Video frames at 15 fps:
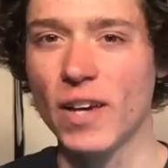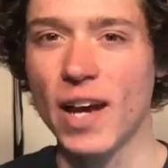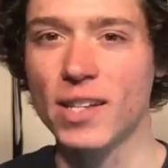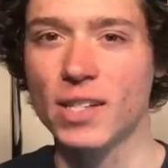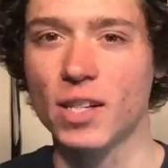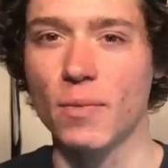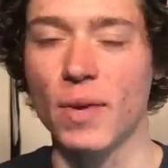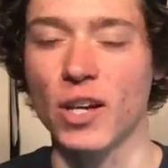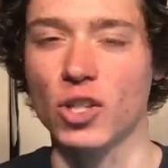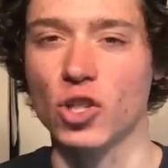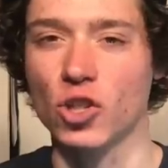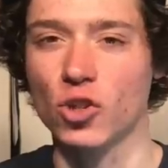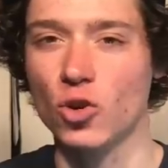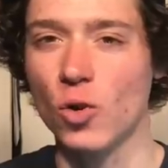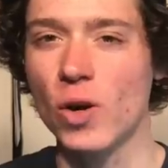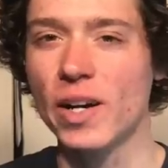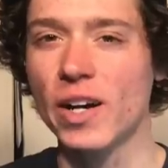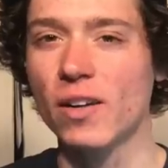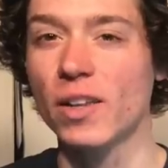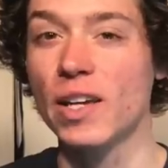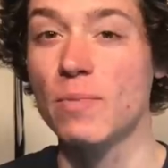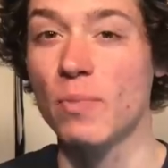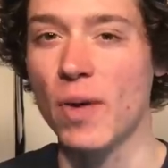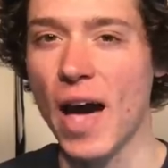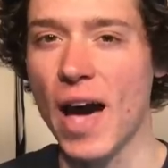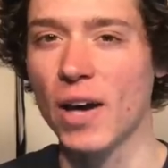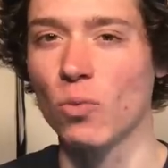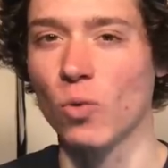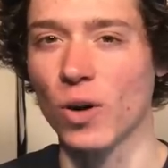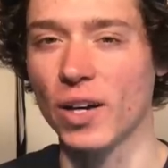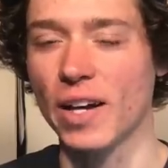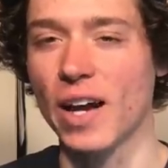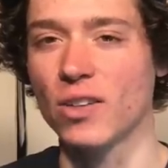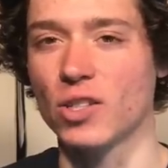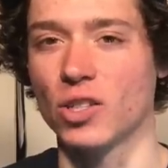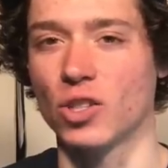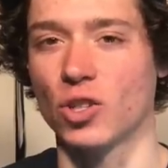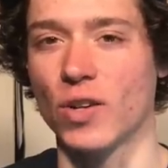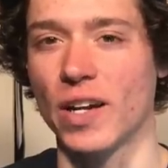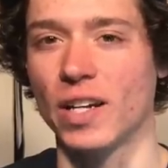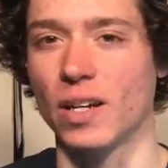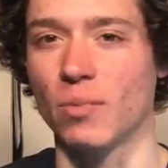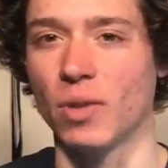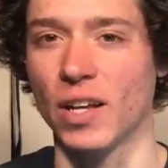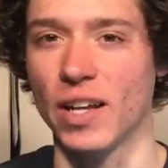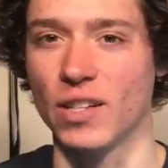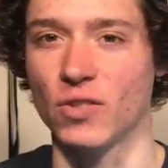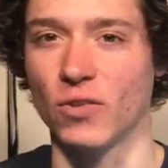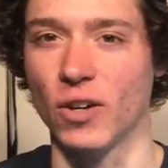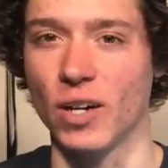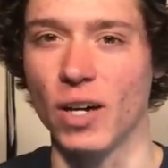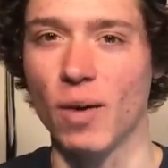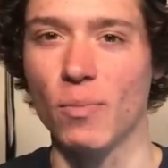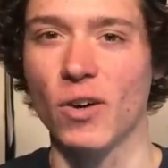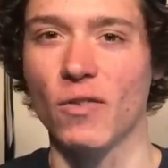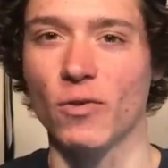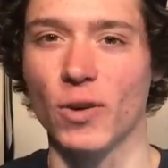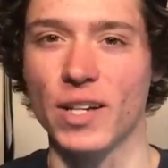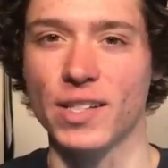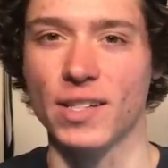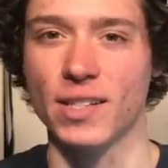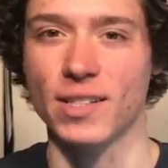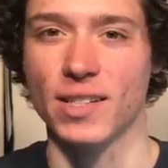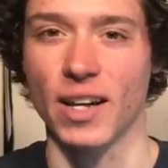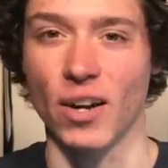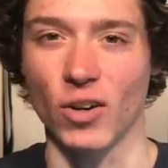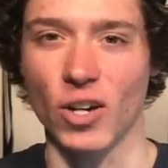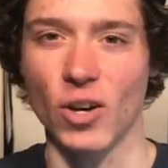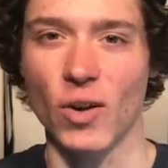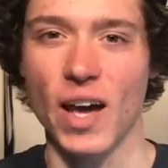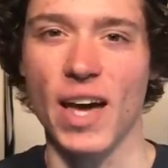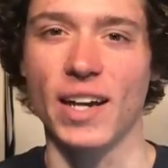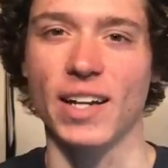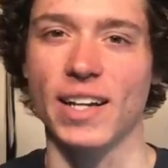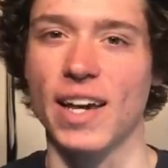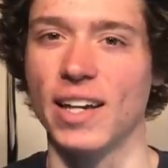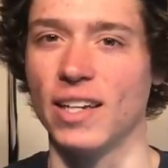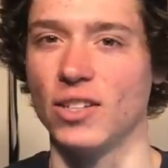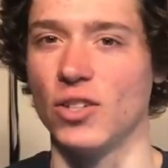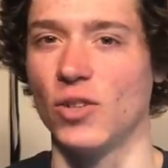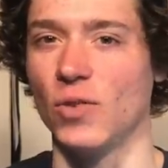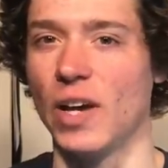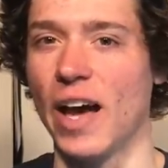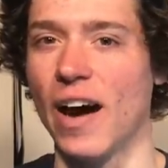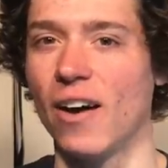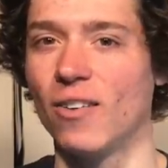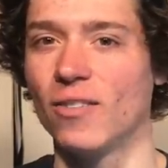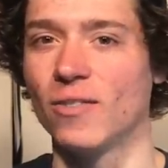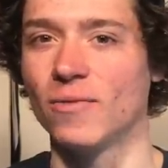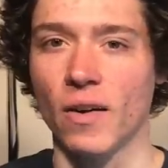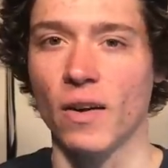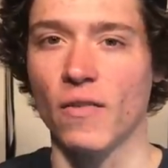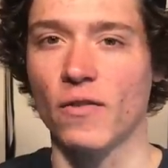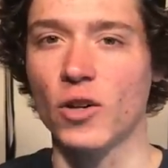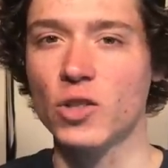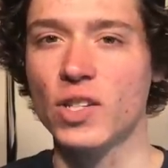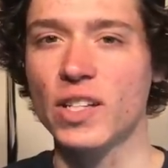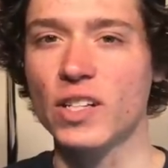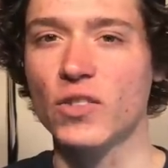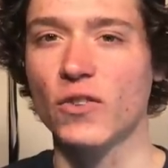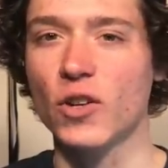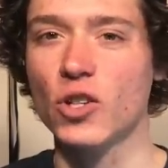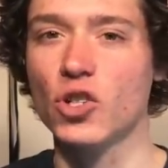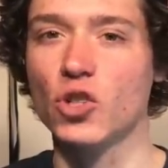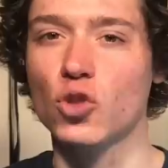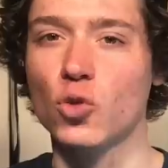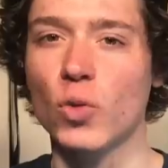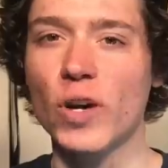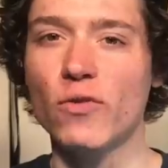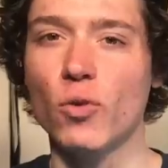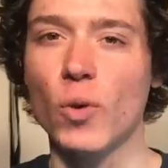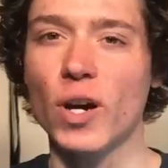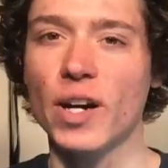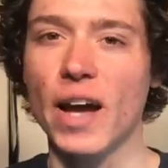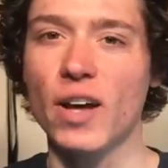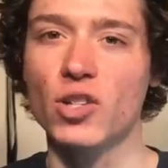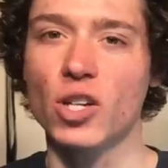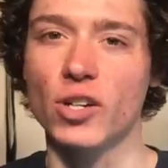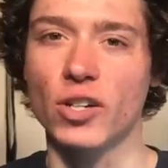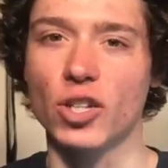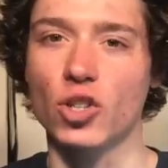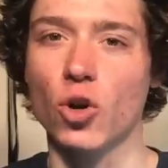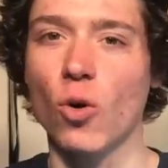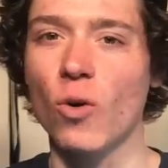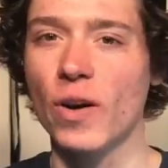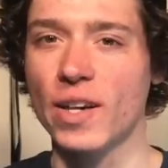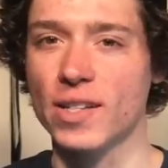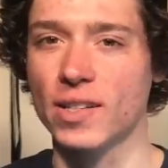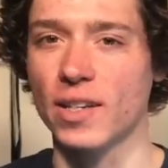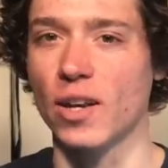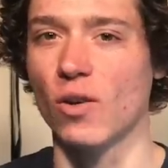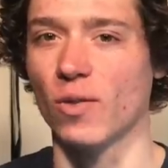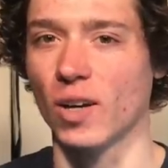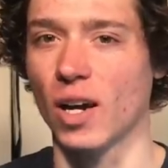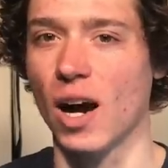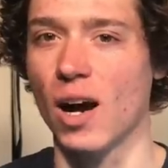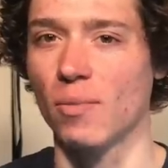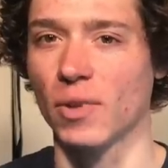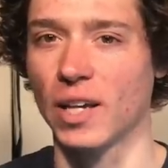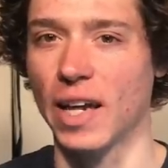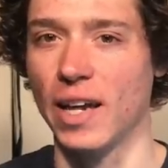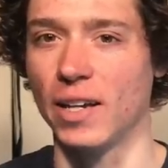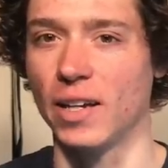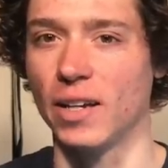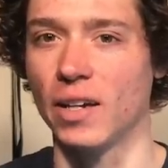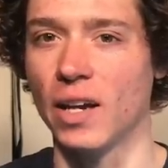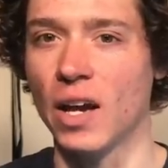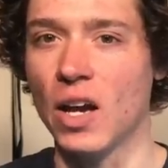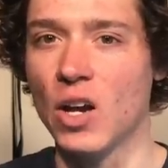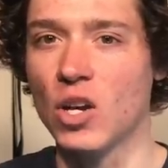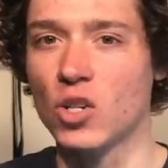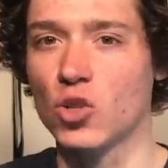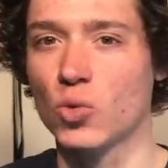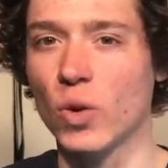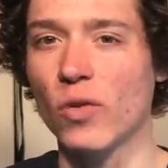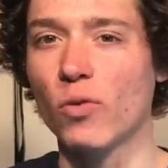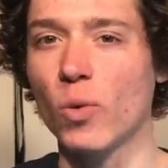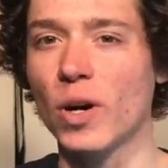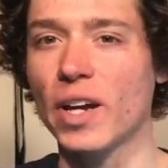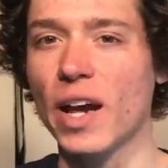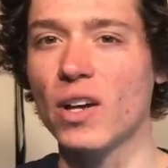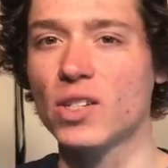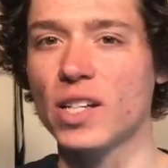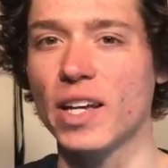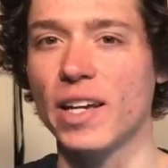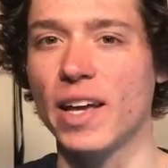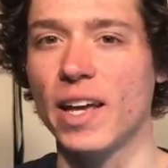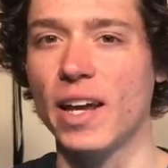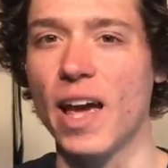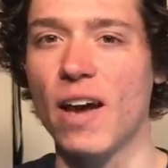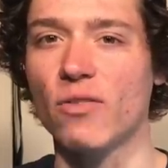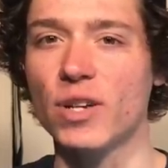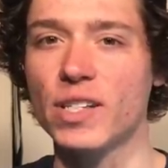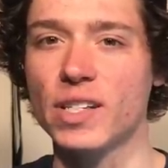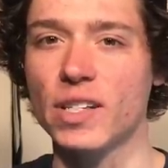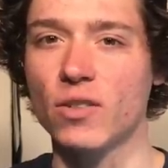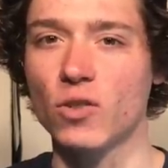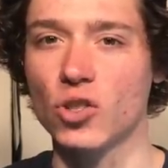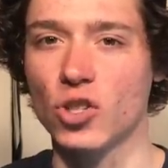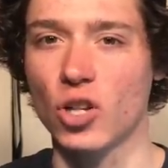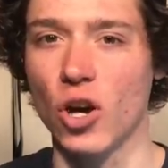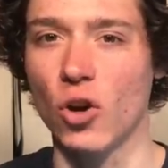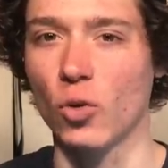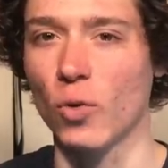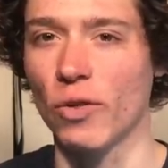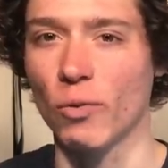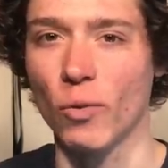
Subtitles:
has some extraordinarily bad workouts and training plans for a number of reasons that I'll go ahead and get into now. First things first, Zwift workouts are notoriously overcomplicated. Zwift workouts can hit every single zone with